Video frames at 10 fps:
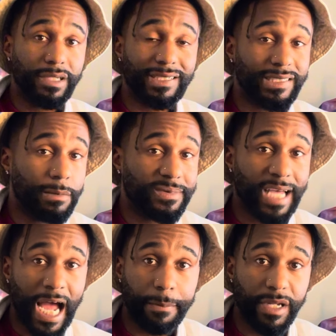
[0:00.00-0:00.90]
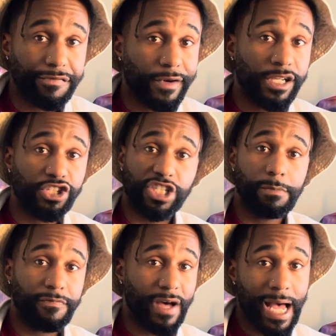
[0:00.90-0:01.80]
me sometimey
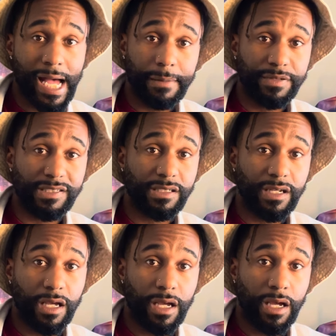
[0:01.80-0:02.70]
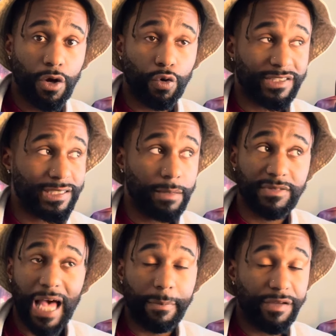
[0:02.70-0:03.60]
friendship vibes,
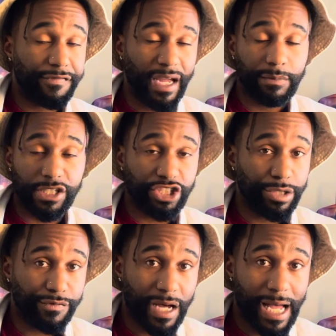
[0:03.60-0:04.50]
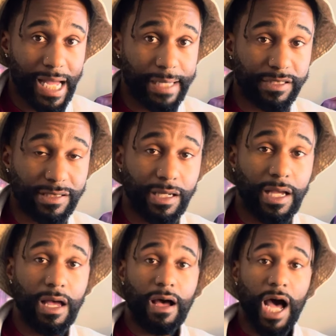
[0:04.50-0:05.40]
sometimey family ship vibes,
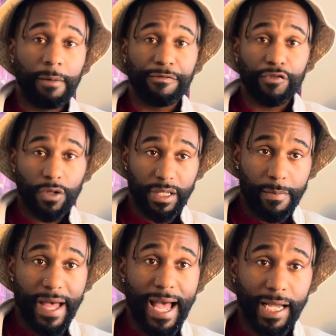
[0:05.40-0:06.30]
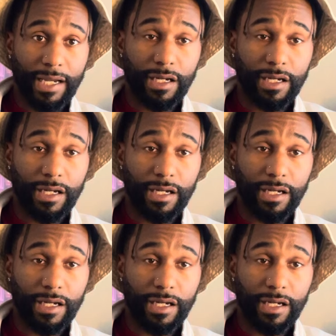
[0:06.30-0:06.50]
I'm falling back.